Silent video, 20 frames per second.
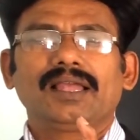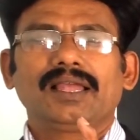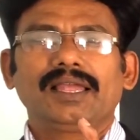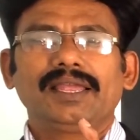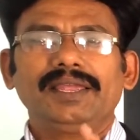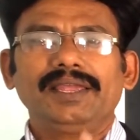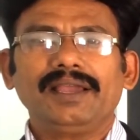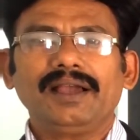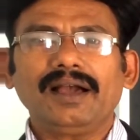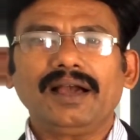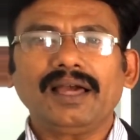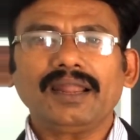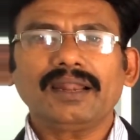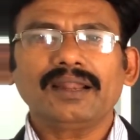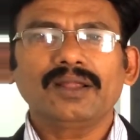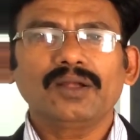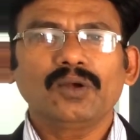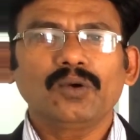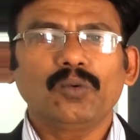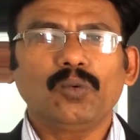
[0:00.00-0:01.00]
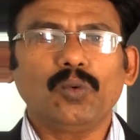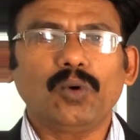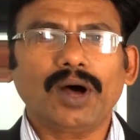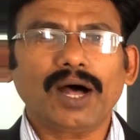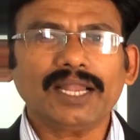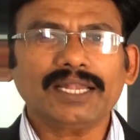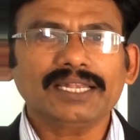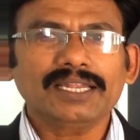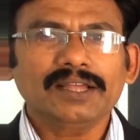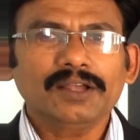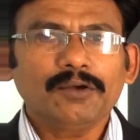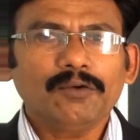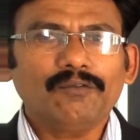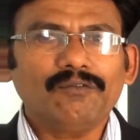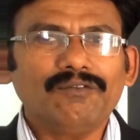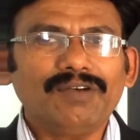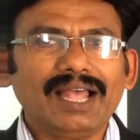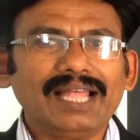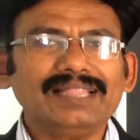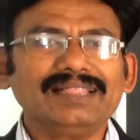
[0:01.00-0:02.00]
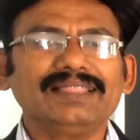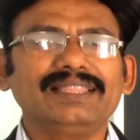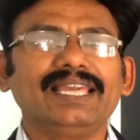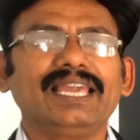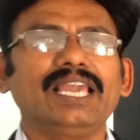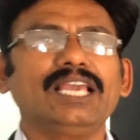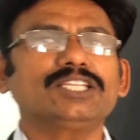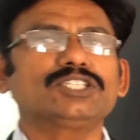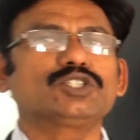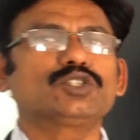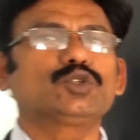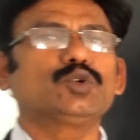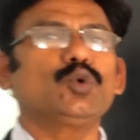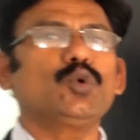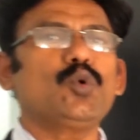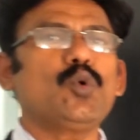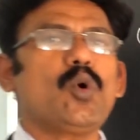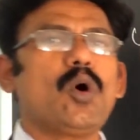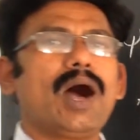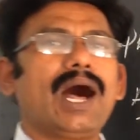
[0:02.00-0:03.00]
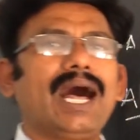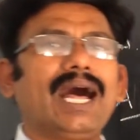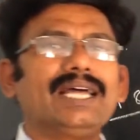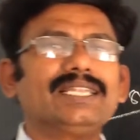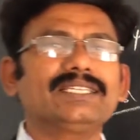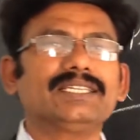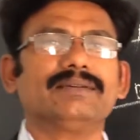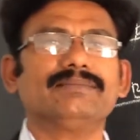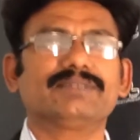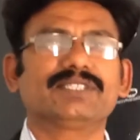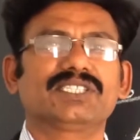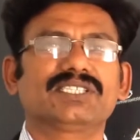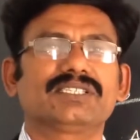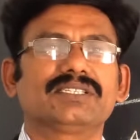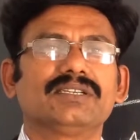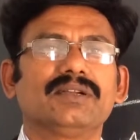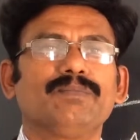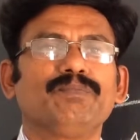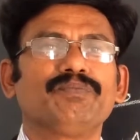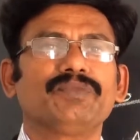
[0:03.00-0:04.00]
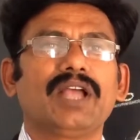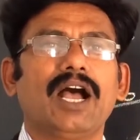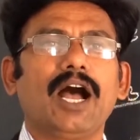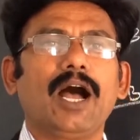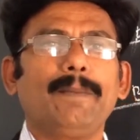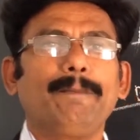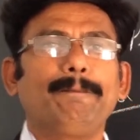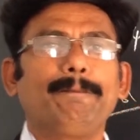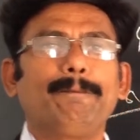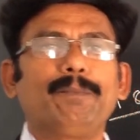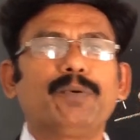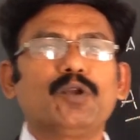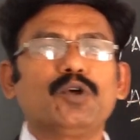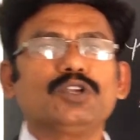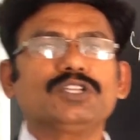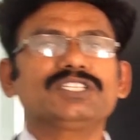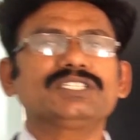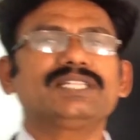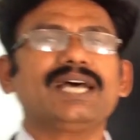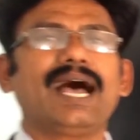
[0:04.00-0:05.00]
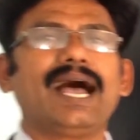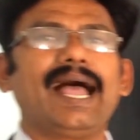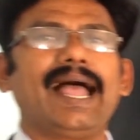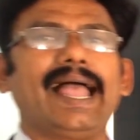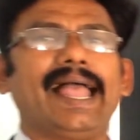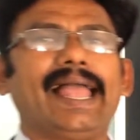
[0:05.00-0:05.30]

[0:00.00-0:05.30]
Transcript: Here, what? When these two atoms approach the